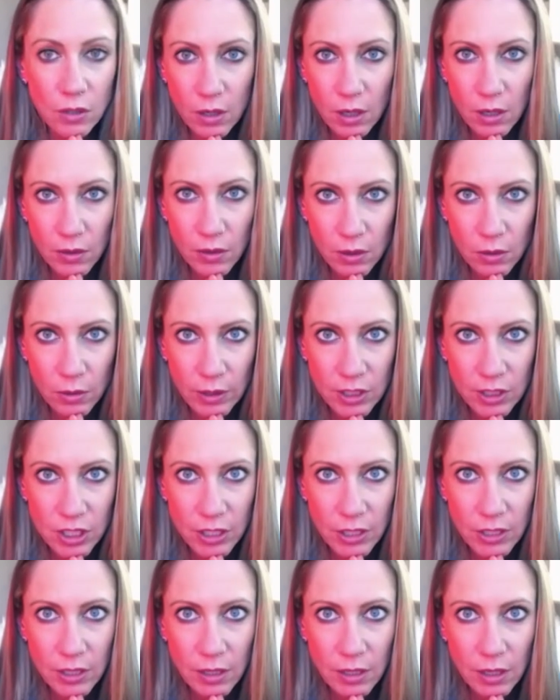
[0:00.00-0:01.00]
gotten the
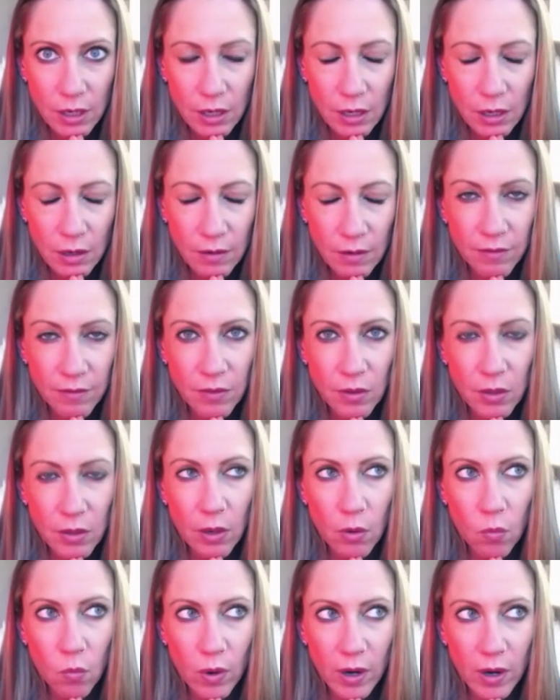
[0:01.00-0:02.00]
question of,
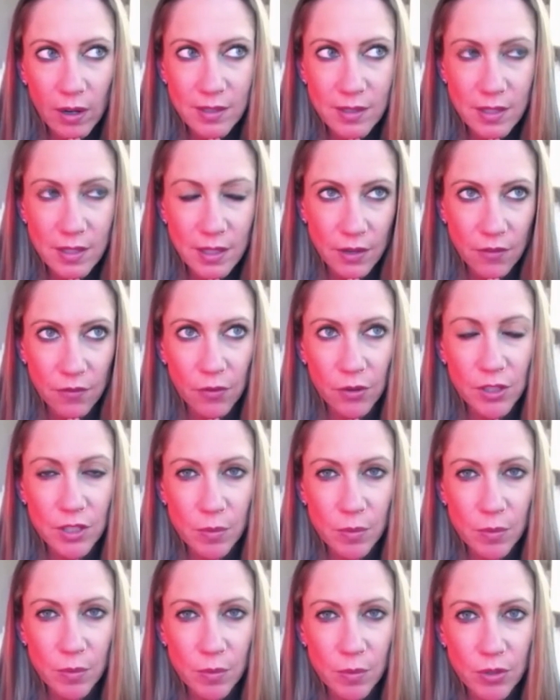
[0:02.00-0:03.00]
what is the difference
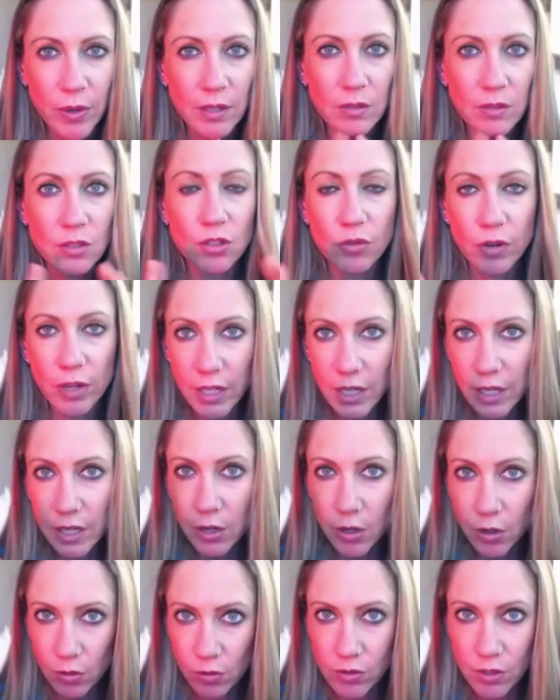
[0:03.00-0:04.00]
between
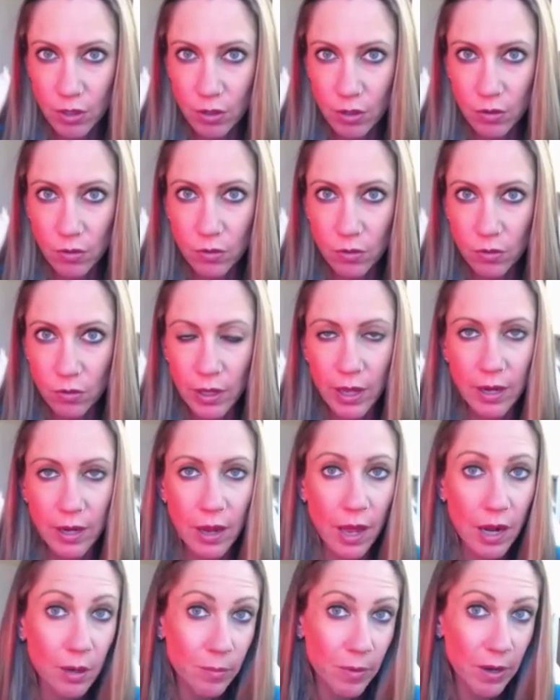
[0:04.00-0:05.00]
drinking ozone and
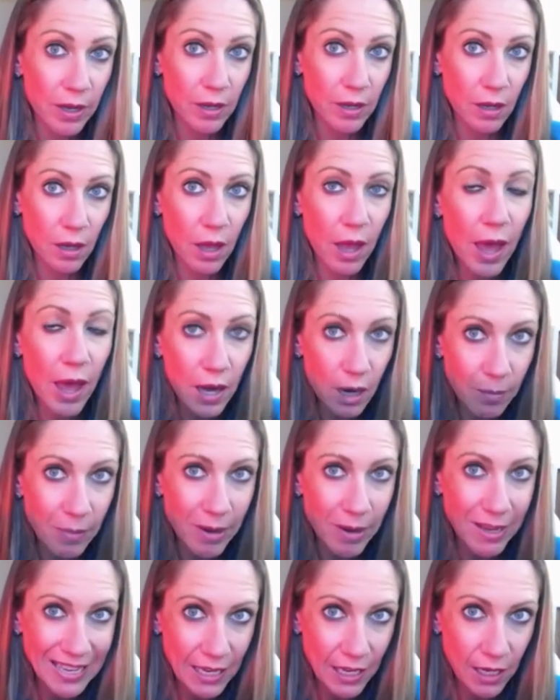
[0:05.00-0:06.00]

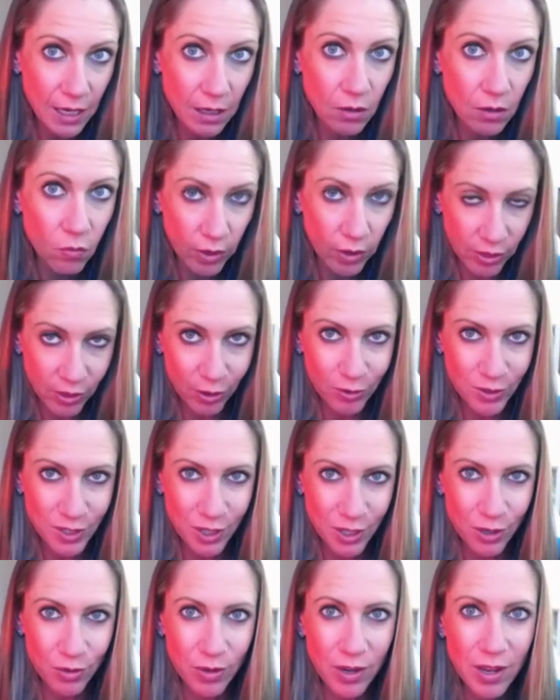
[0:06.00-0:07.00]
enemaing with
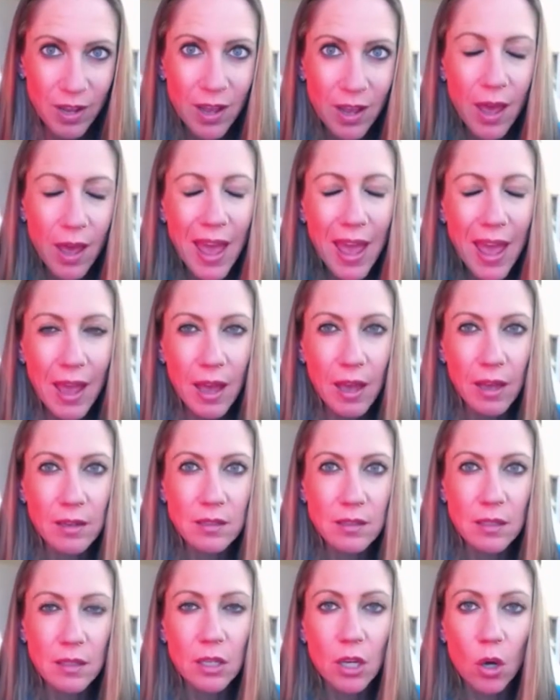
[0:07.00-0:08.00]
ozone
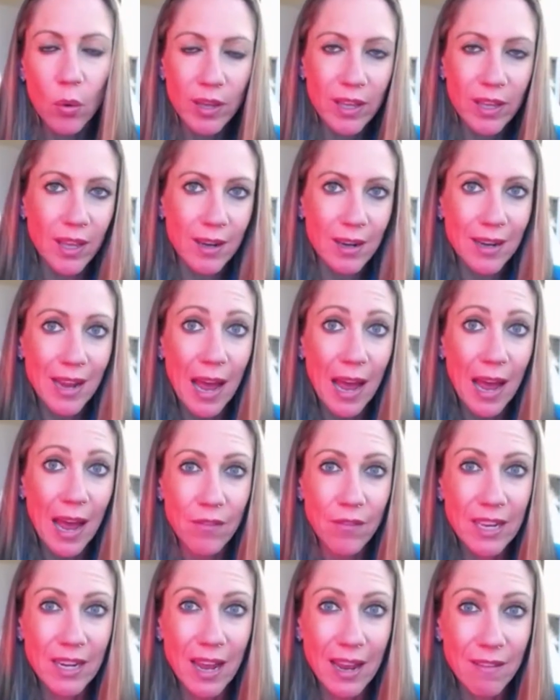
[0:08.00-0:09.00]
and going in and
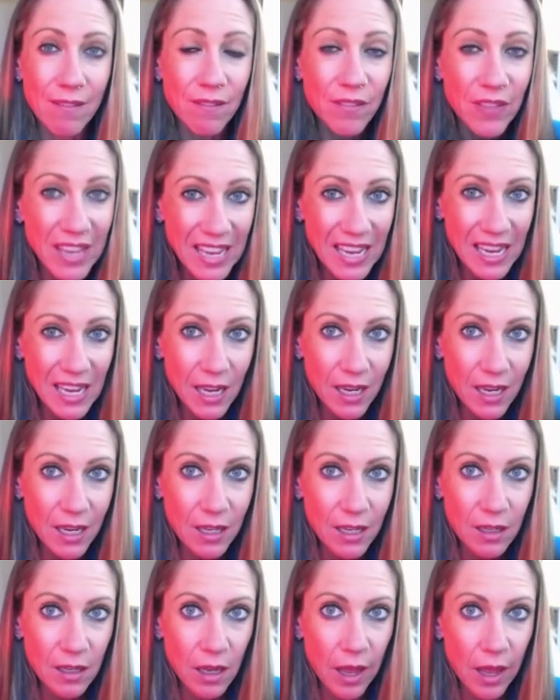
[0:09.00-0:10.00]
having an IV
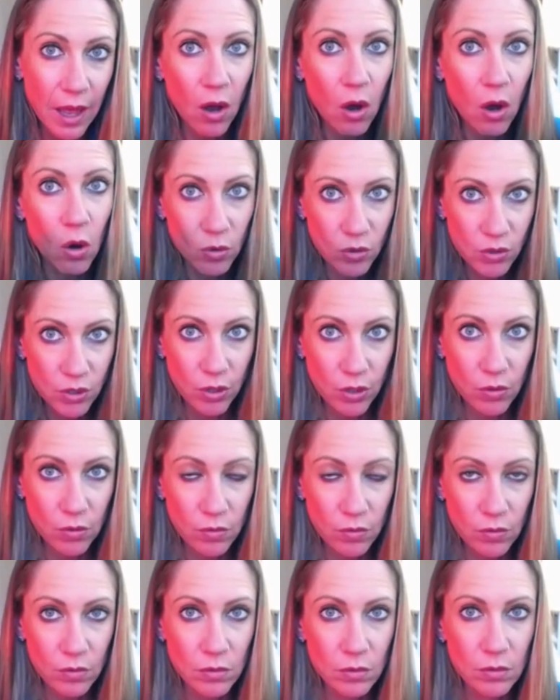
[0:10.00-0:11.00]

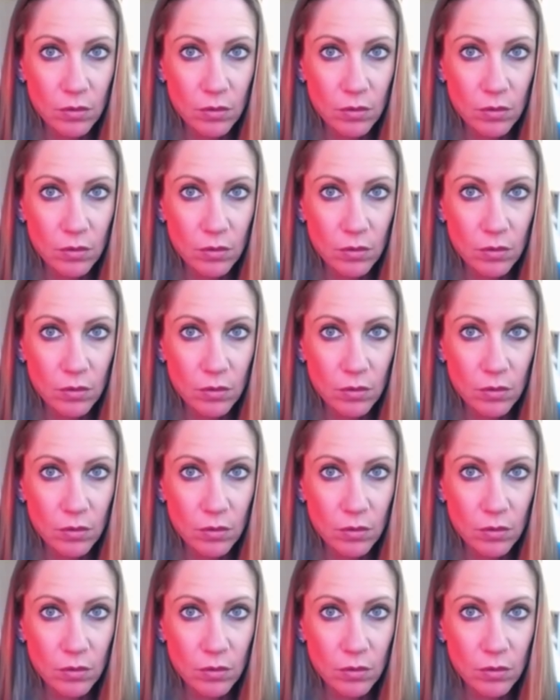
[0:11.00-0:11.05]
ozone